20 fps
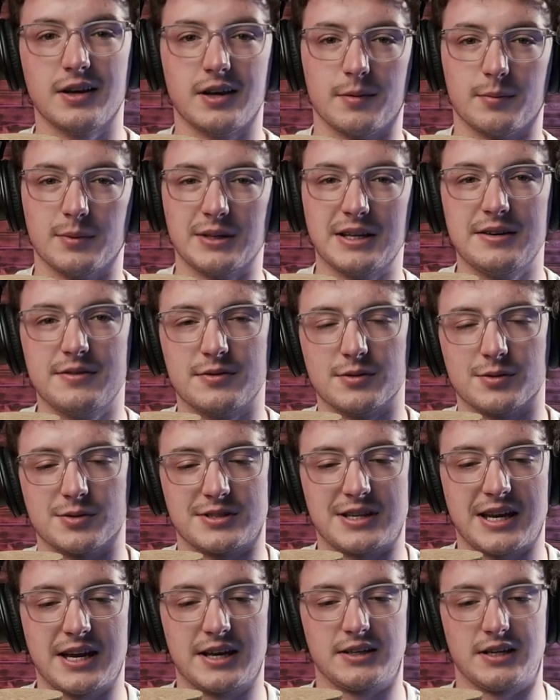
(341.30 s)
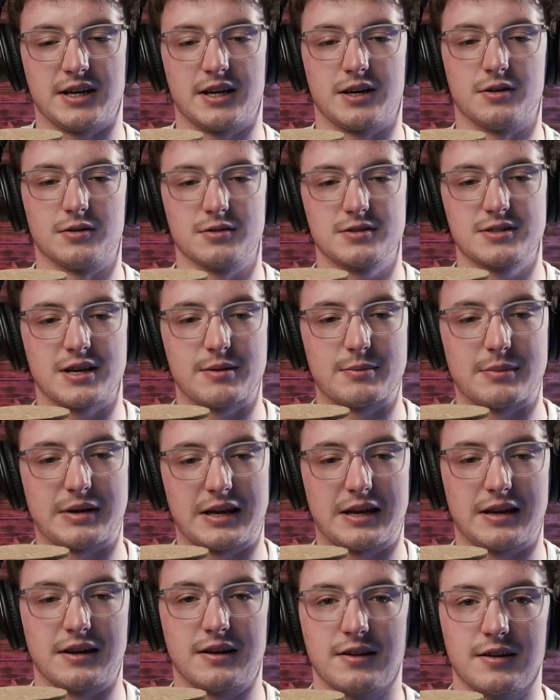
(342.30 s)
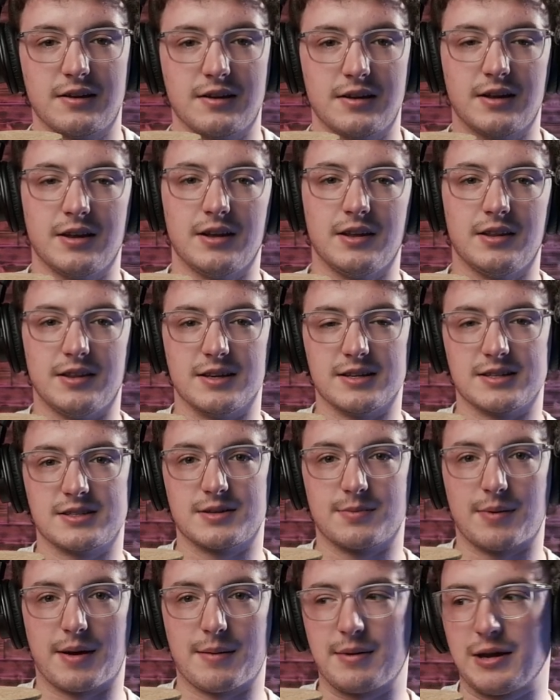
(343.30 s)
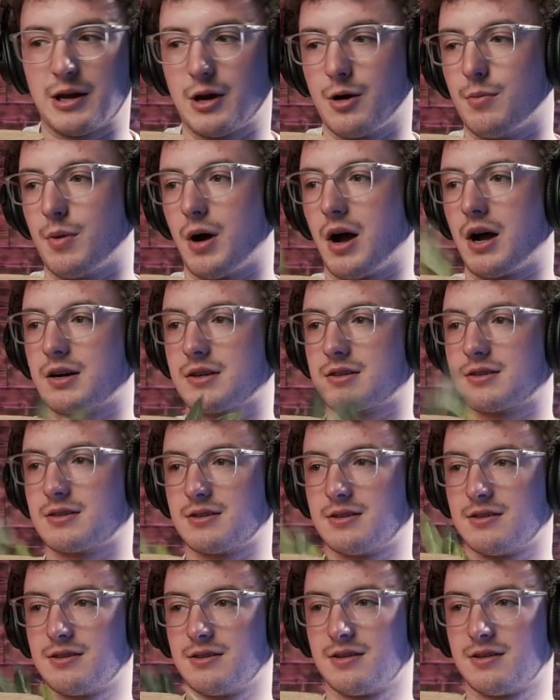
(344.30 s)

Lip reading: I believe it was Danielle sent me this to my P.O. box.